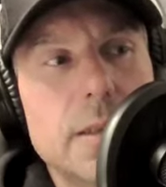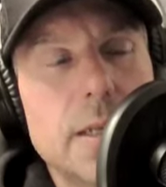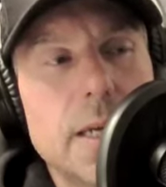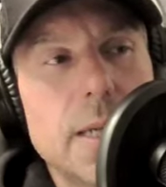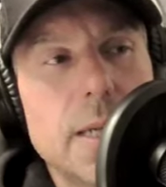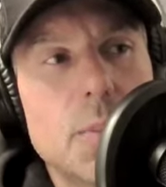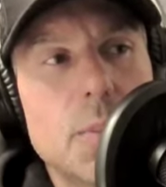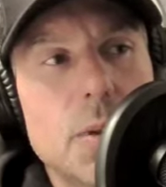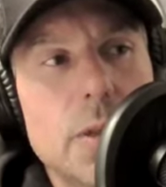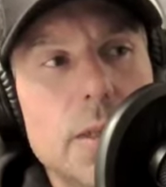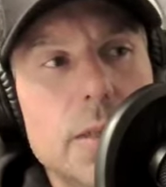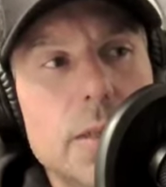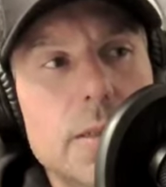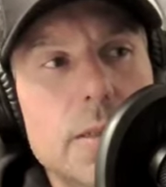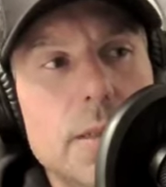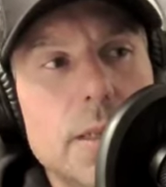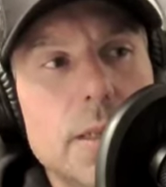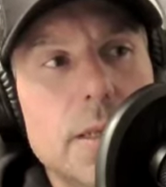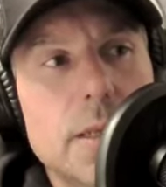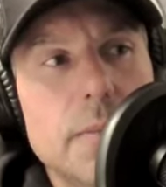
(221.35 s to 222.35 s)
I put
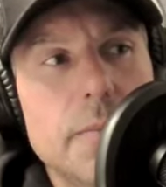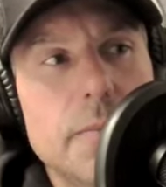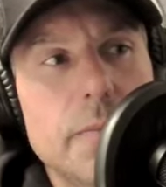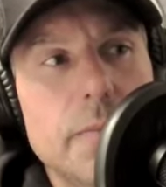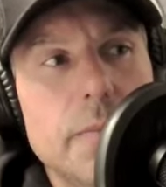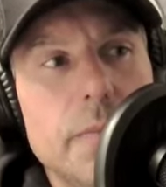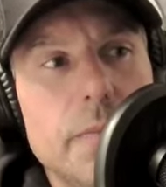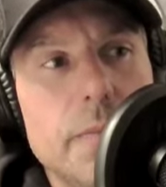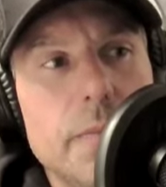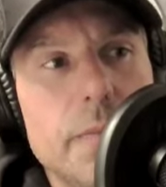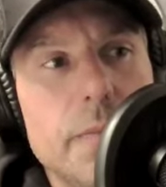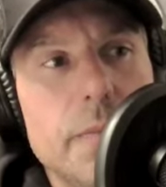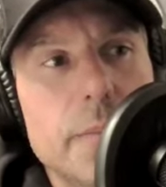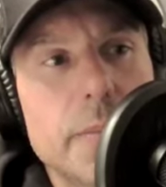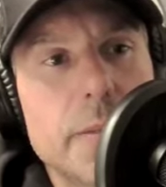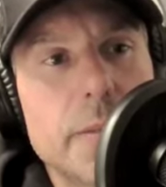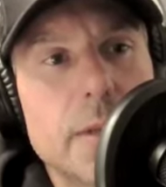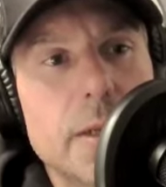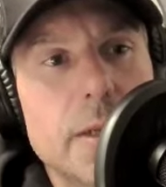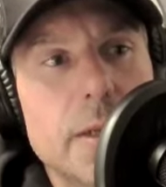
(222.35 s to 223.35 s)

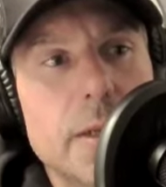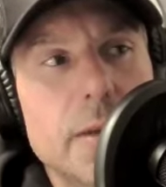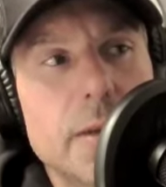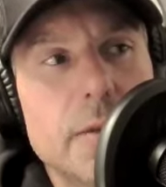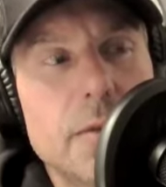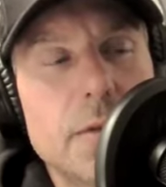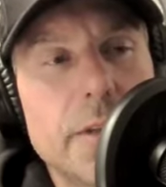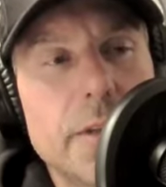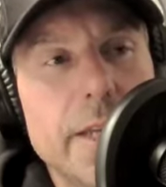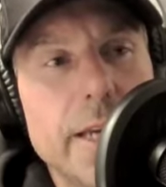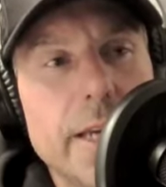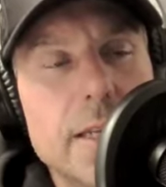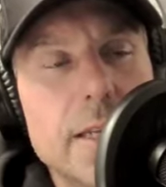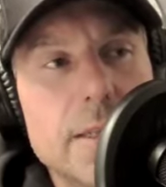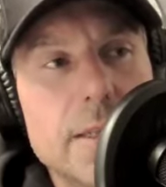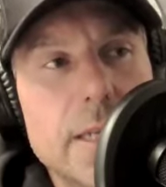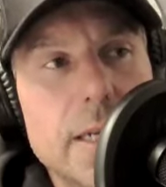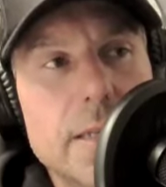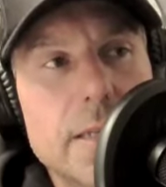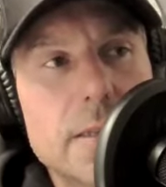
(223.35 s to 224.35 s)
for the
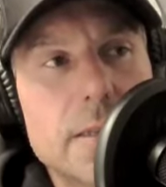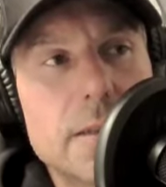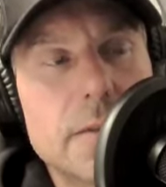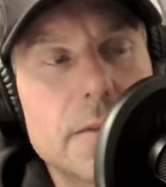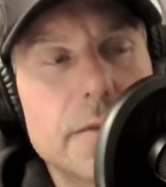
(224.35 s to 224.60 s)
SS,